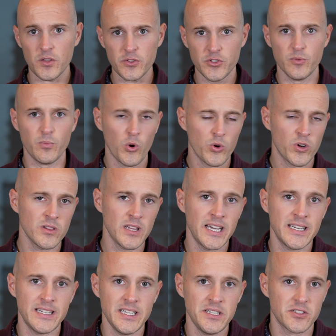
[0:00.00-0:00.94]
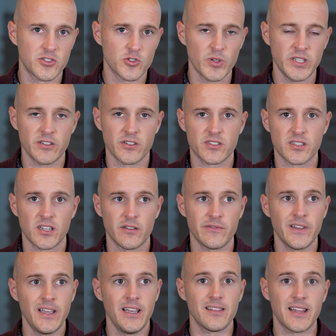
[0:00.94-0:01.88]
you borderline need to treat
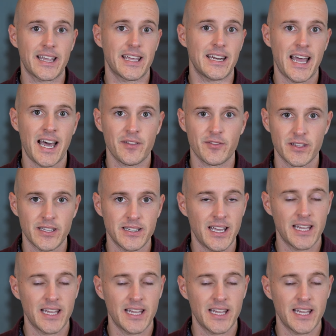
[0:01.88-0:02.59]
yourself like an athlete.